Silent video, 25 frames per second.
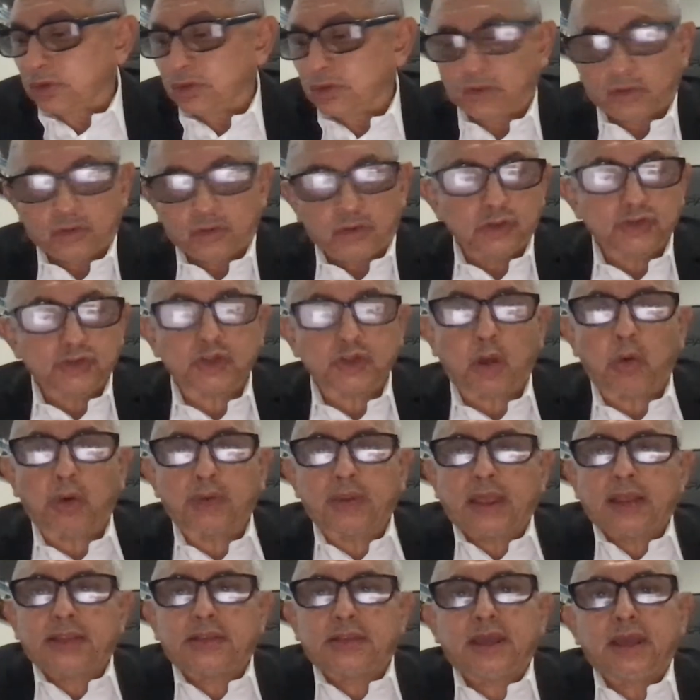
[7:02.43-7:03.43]
You saw
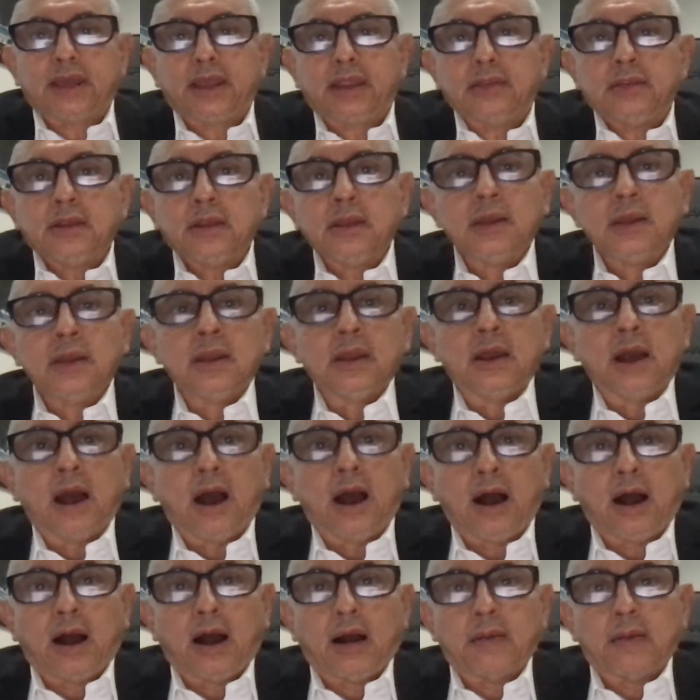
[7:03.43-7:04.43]
what they did
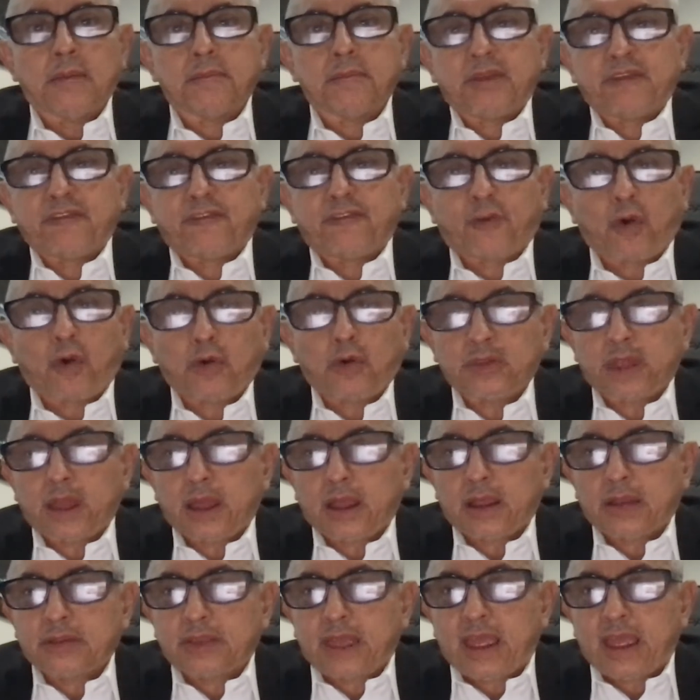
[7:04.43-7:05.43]
before
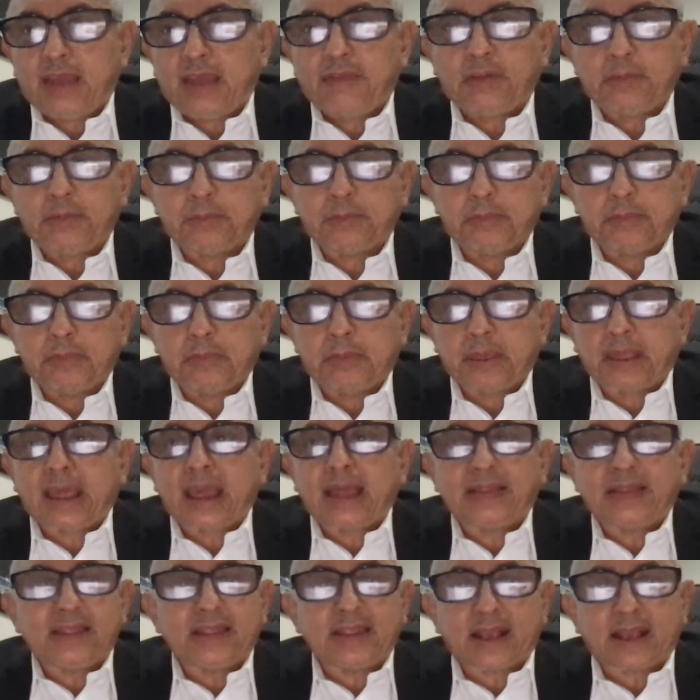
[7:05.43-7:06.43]
they even
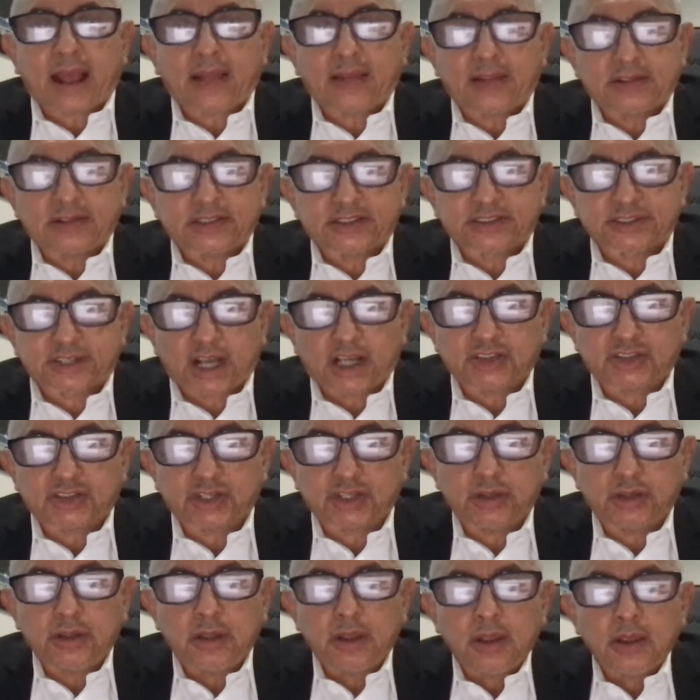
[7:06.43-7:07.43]
began any kind of
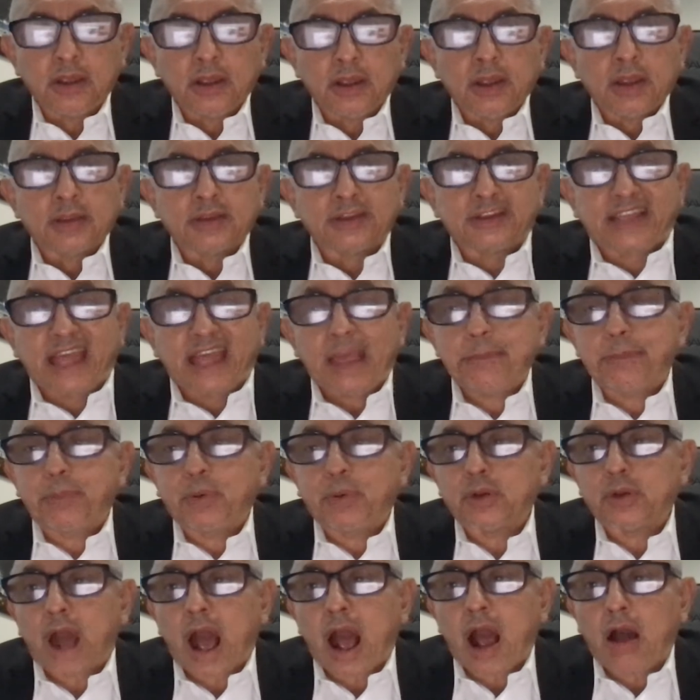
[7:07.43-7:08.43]
discussion. They
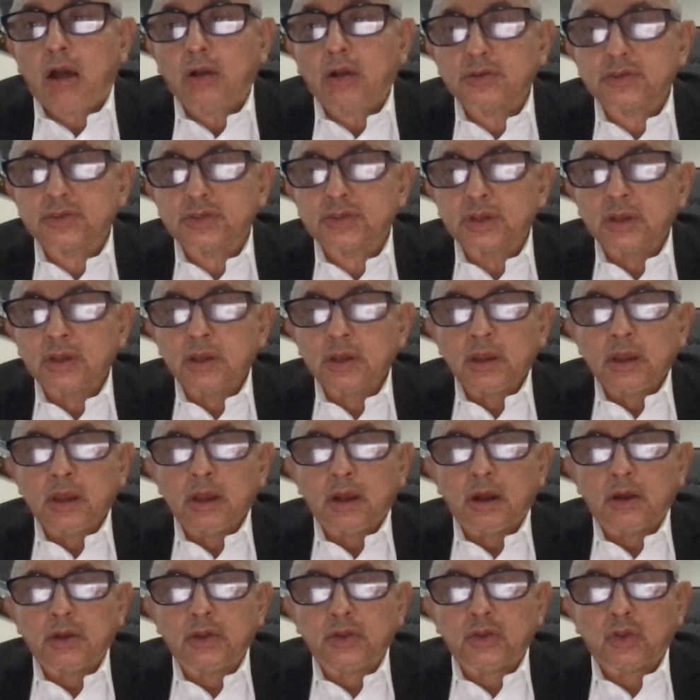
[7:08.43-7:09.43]
put out,
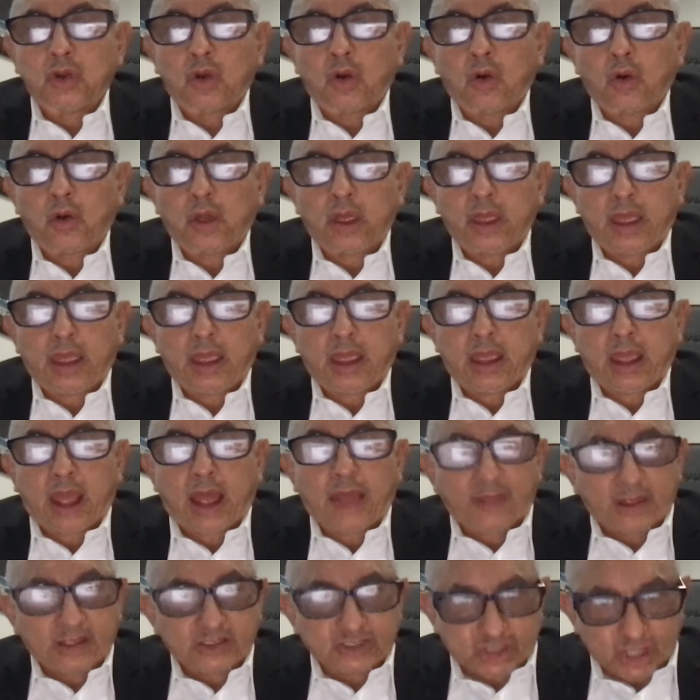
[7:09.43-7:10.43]

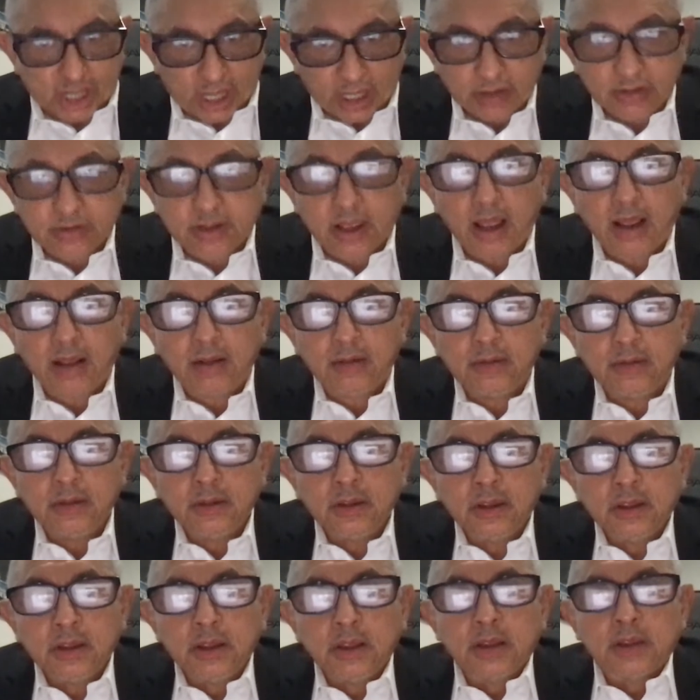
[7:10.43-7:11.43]
an agenda.
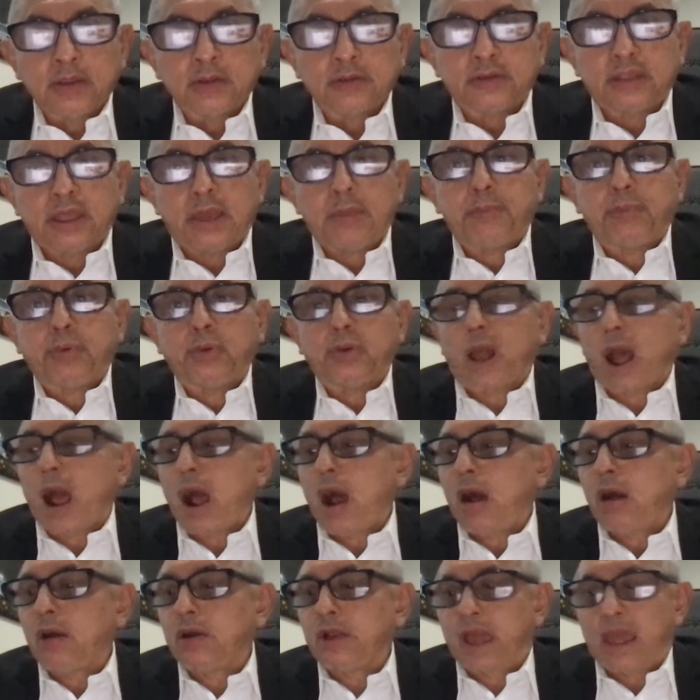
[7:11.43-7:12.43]
They put
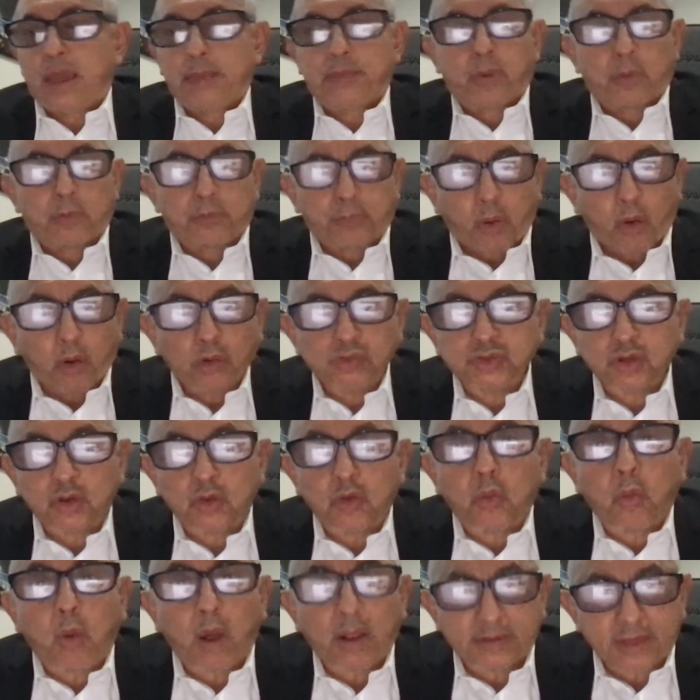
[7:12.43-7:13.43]
out a
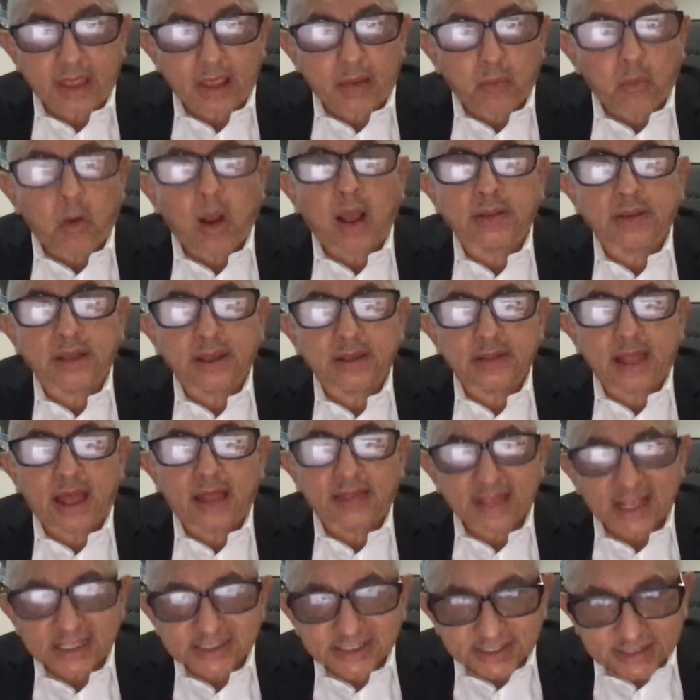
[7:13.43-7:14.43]
proposal of what they wanted,
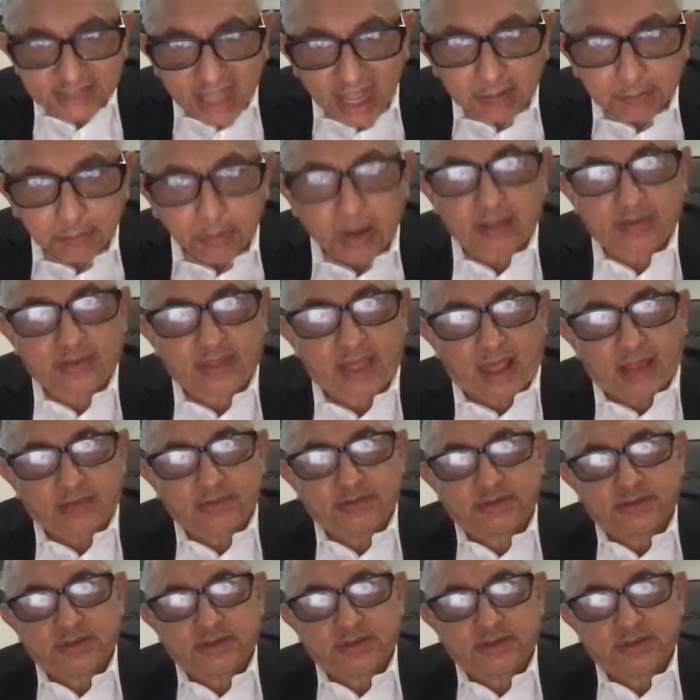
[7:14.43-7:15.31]
and they stuck by that.